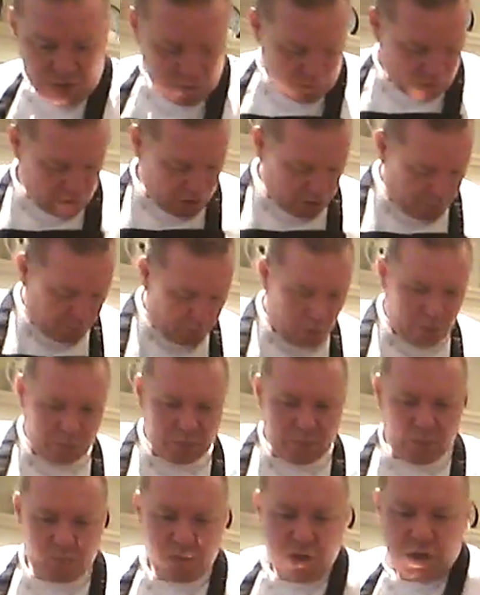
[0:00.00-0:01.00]
we're going to
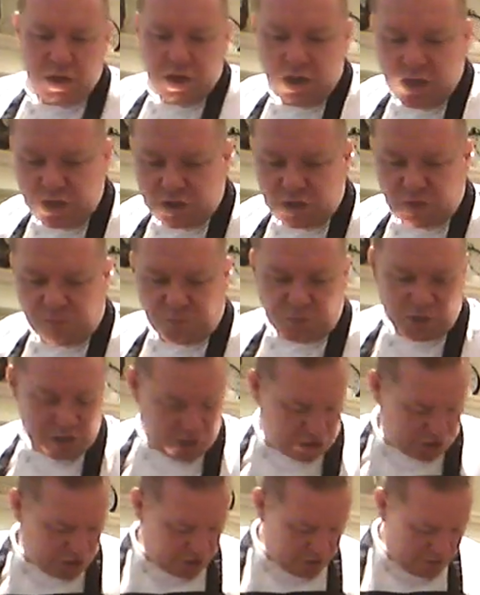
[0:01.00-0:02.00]
pop them into the
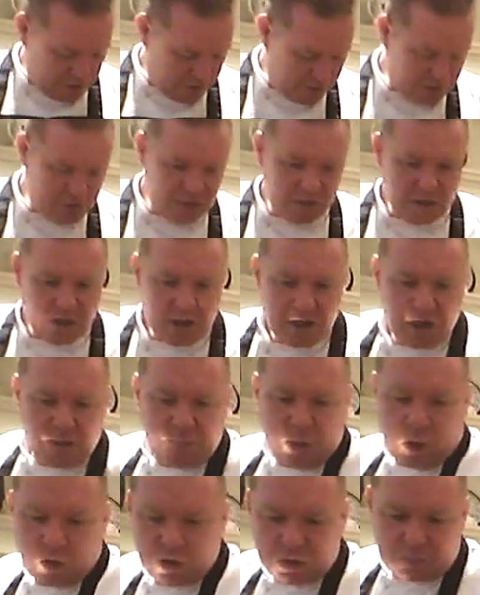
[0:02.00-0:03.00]
fridge in
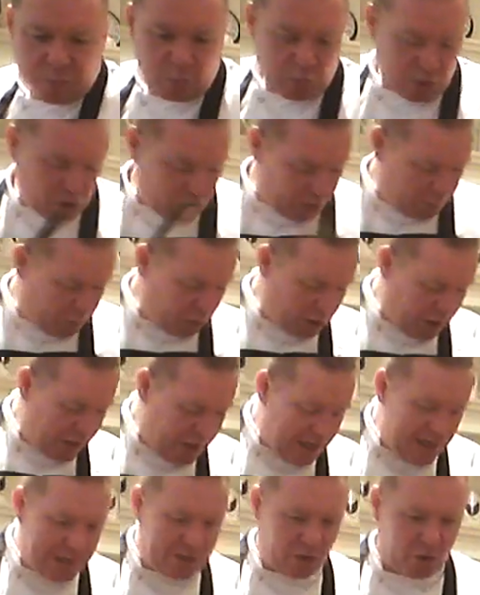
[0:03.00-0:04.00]
a box. But we're not going to put the
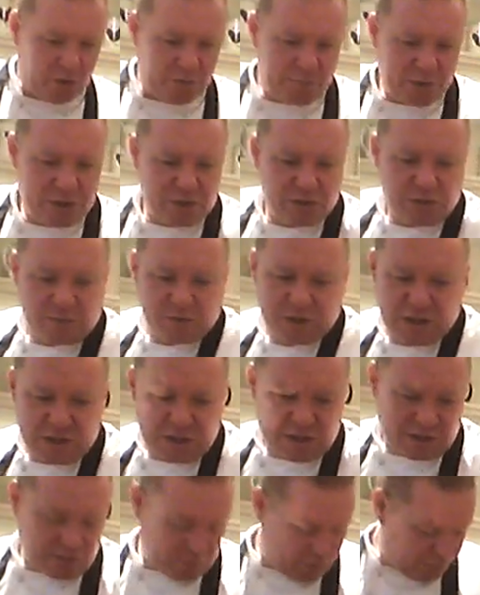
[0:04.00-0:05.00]
lid on because obviously
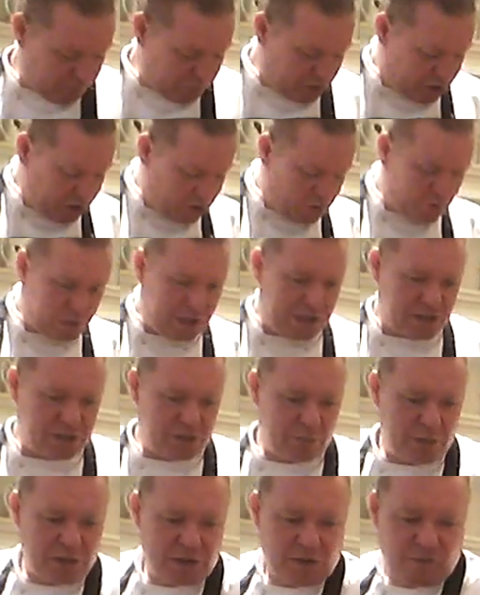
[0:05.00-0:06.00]
there's still some residual heat.
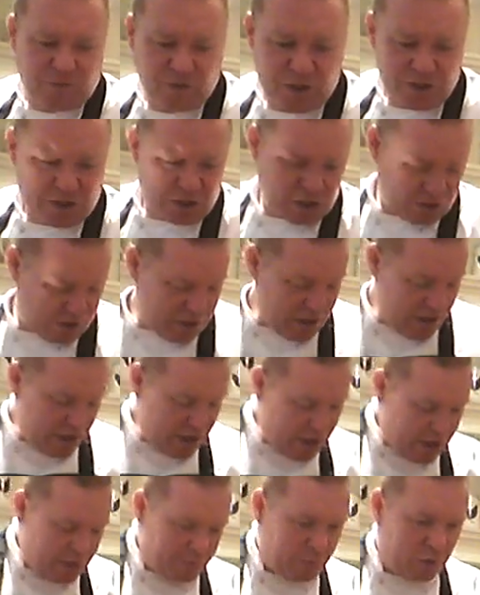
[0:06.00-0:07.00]
So into the fridge
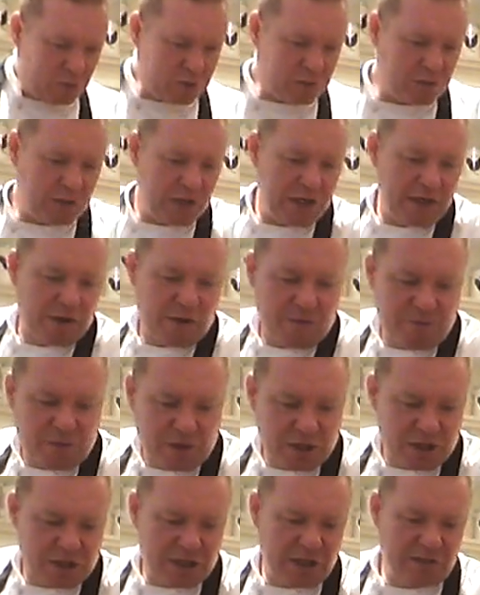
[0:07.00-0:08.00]
in a box with the lid off.
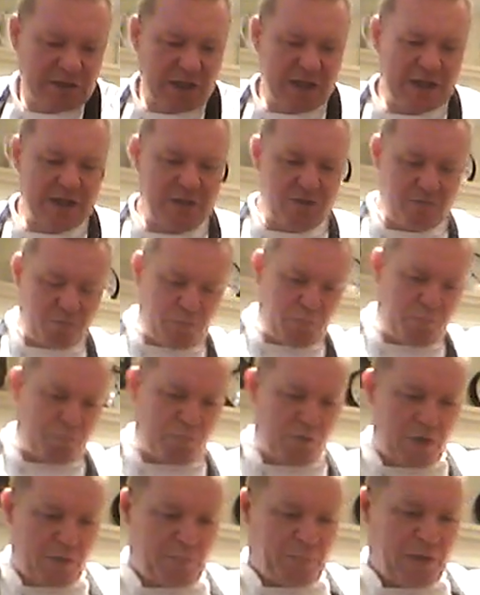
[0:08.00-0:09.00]
I just leave the lid
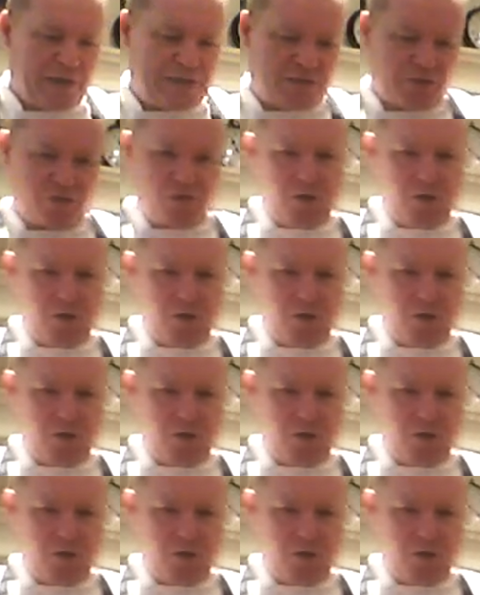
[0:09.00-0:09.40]
placed on